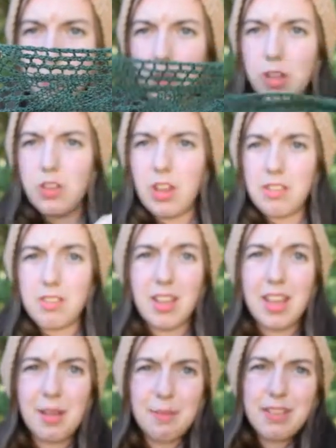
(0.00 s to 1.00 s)
going to
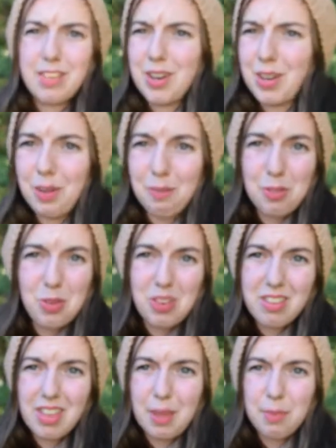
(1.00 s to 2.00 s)
do
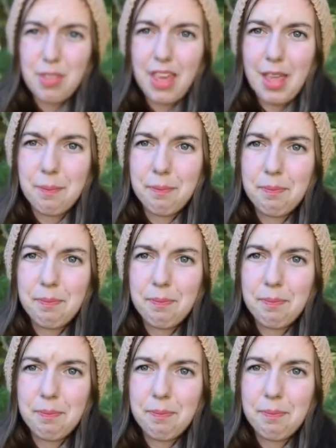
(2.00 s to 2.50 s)
the same thing.